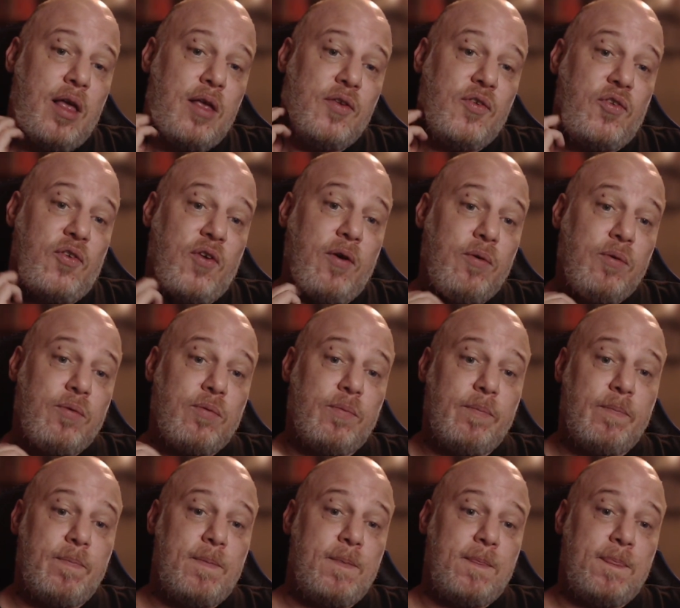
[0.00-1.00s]
So,
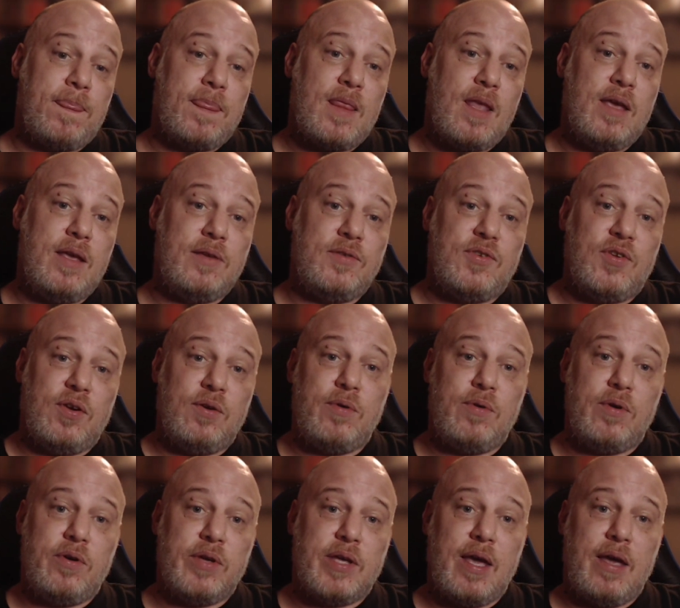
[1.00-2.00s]
until
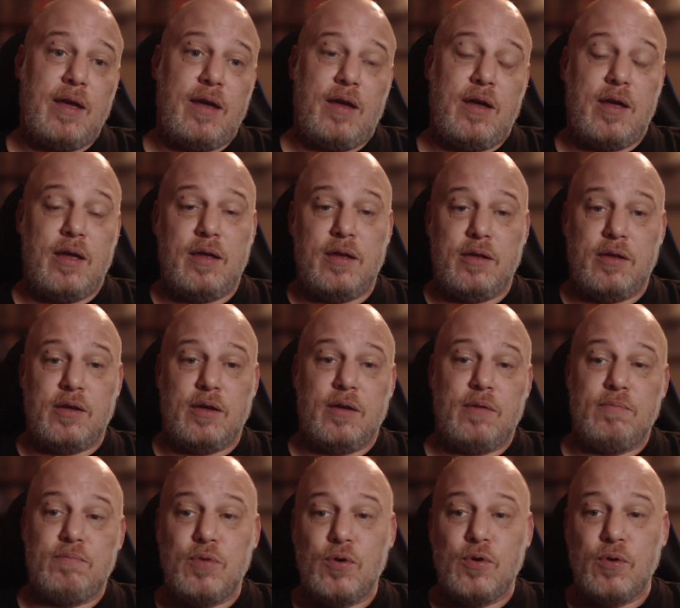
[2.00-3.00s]
I get a
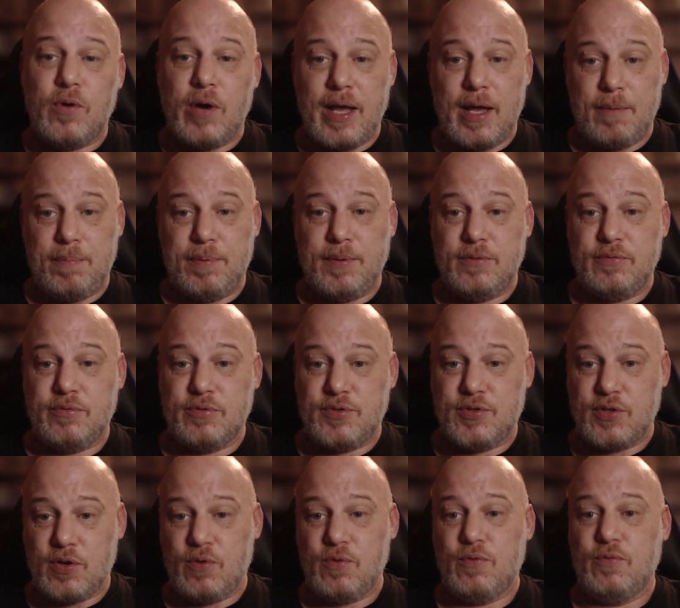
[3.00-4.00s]
more happy
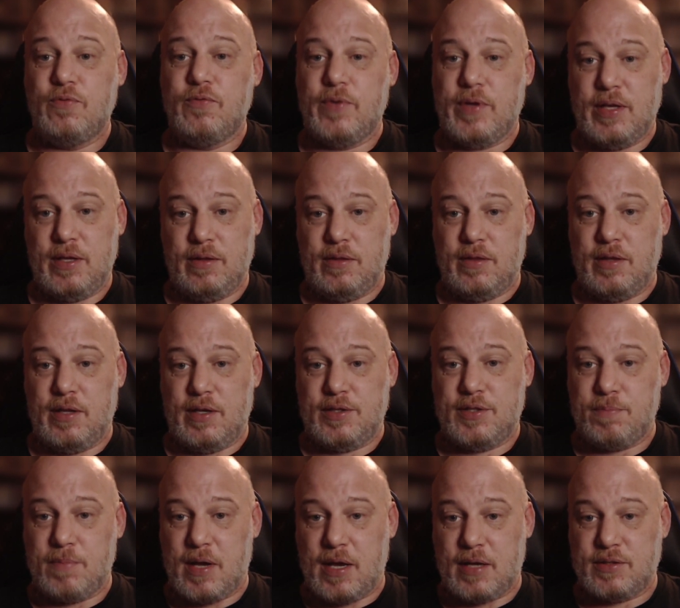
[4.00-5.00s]
resolve in
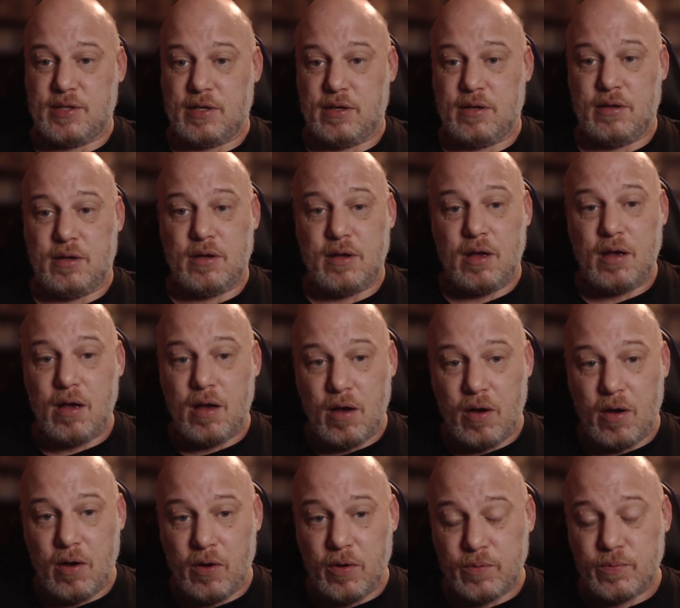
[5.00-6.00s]
this matter,
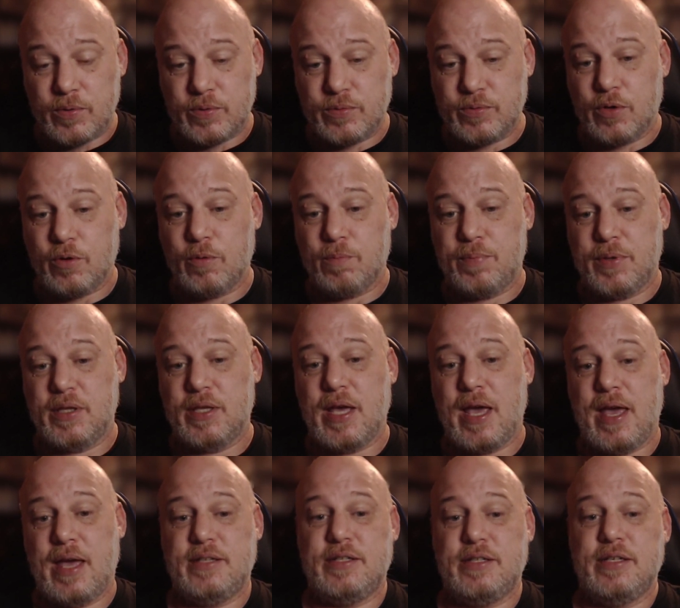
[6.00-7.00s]
I will not
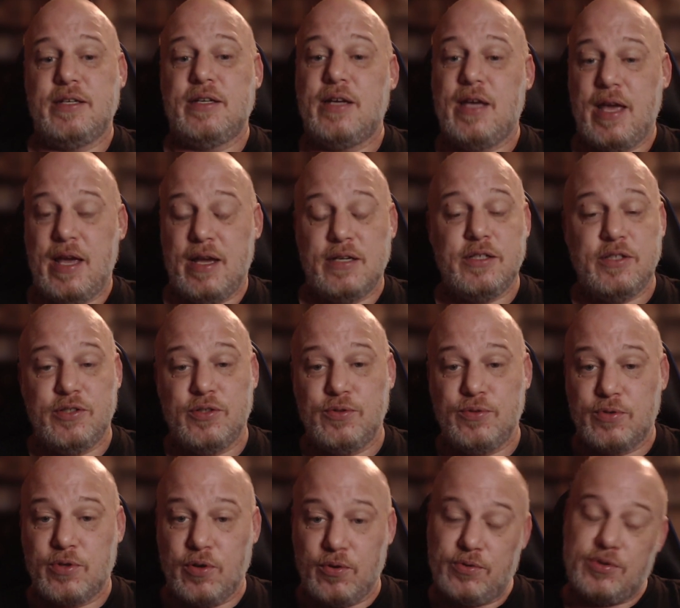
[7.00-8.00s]
be adding any
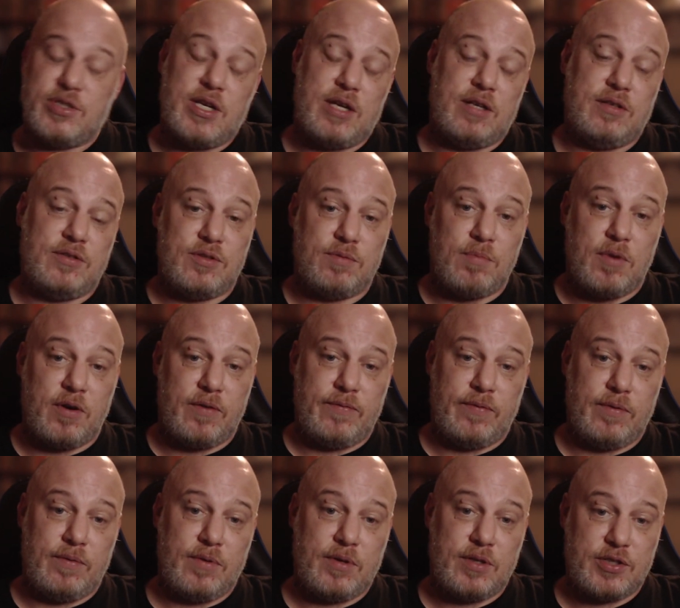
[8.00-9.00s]
new content to my
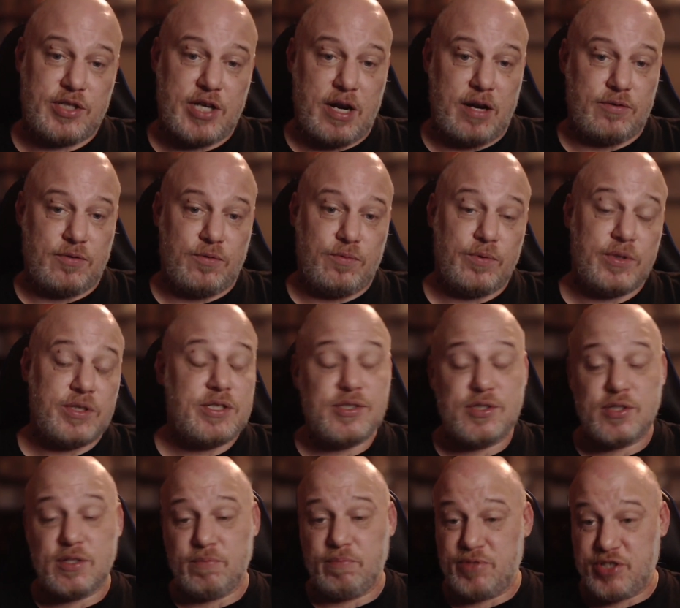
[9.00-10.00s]
channel, which
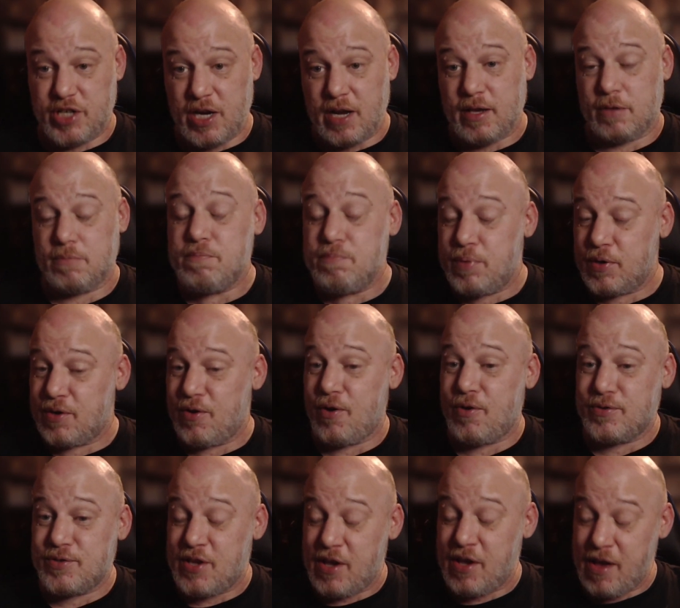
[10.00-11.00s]
is a shame
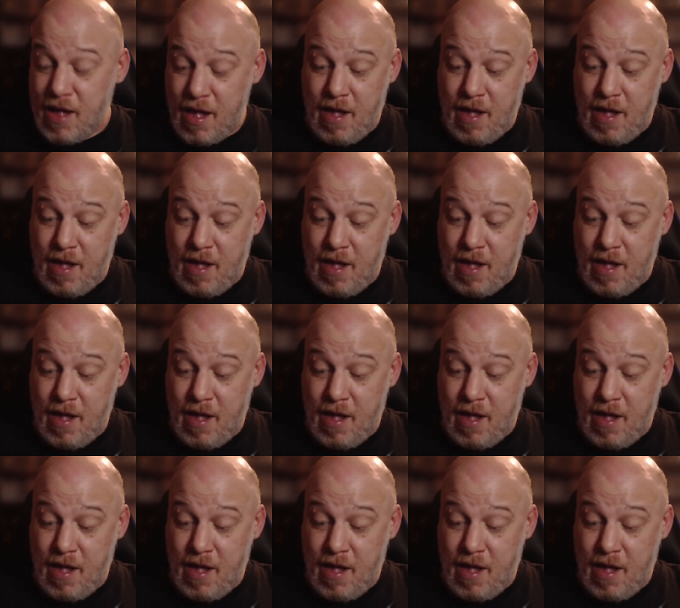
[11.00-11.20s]
because